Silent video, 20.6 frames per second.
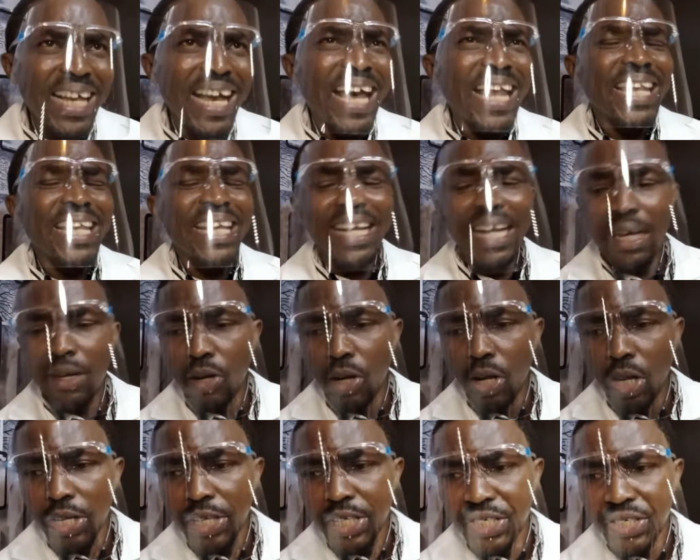garlic, and
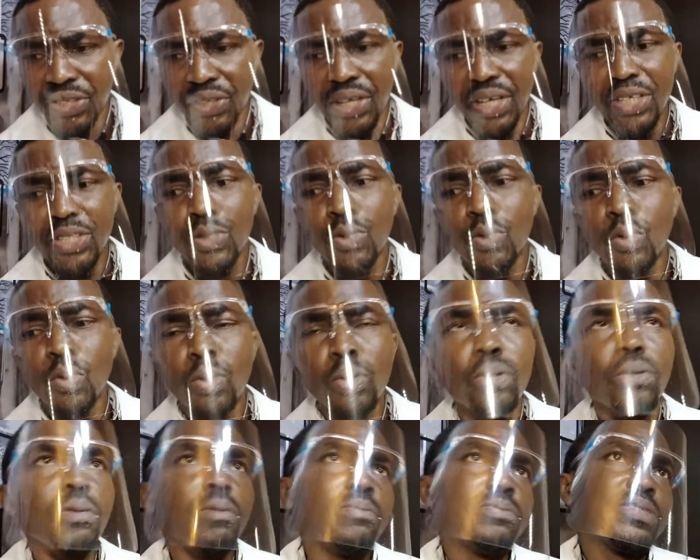all these things
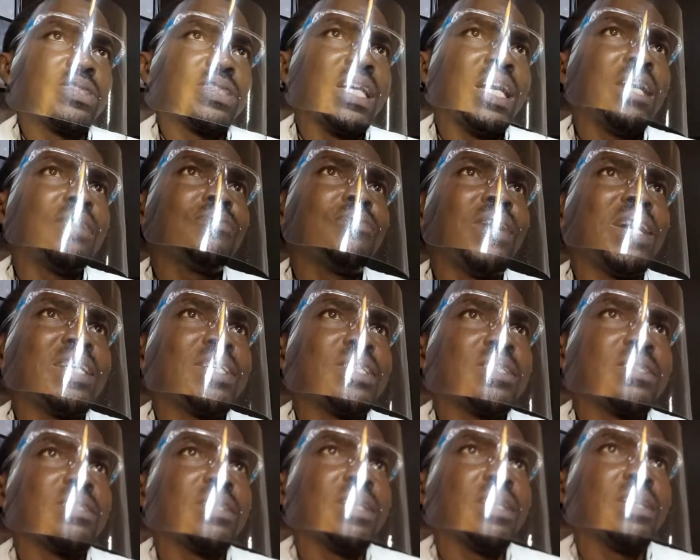could serve
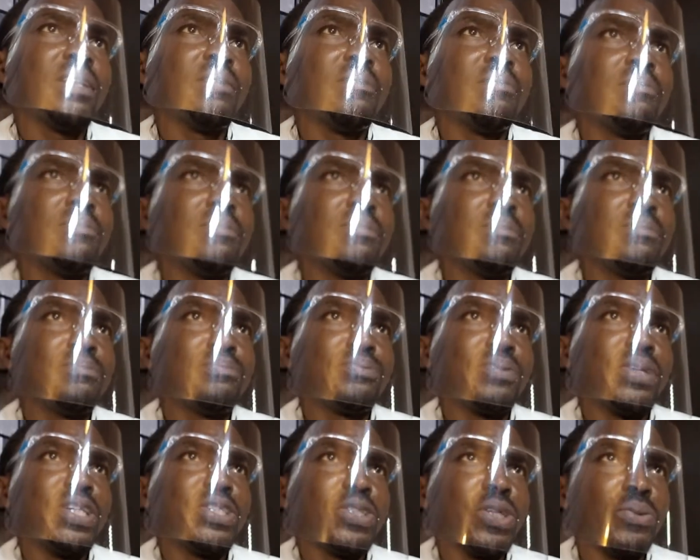as
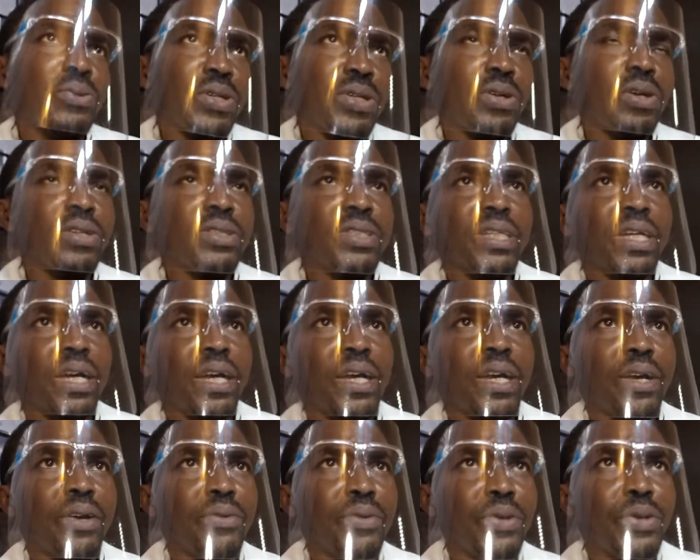pressure
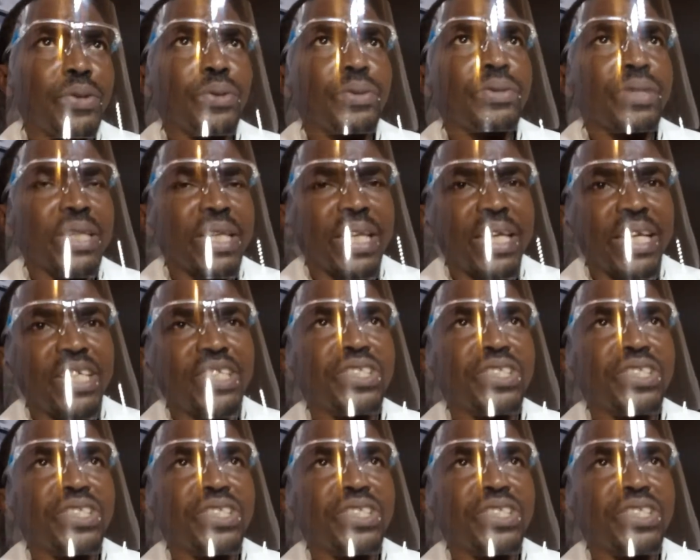reducing